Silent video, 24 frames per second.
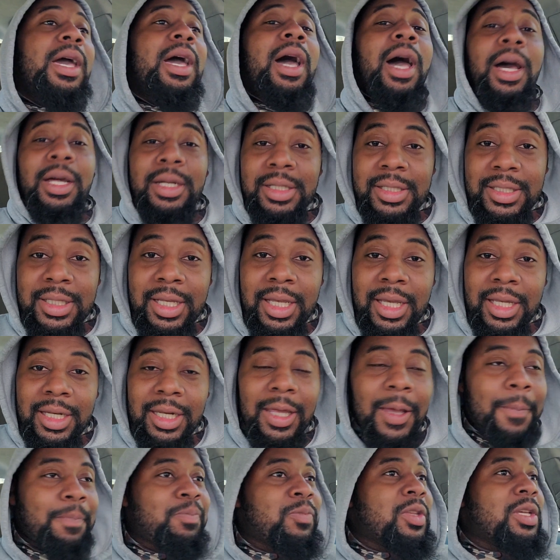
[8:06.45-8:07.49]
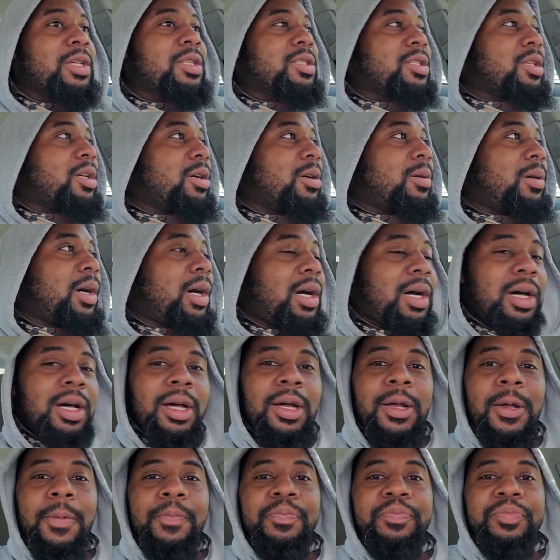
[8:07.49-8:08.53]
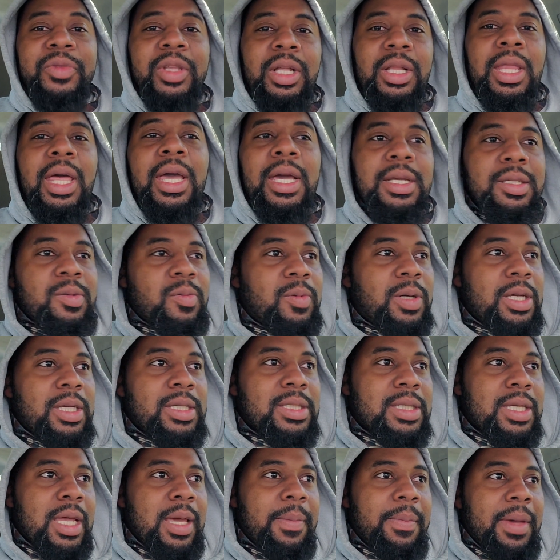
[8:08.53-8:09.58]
I understand that. So last Wednesday,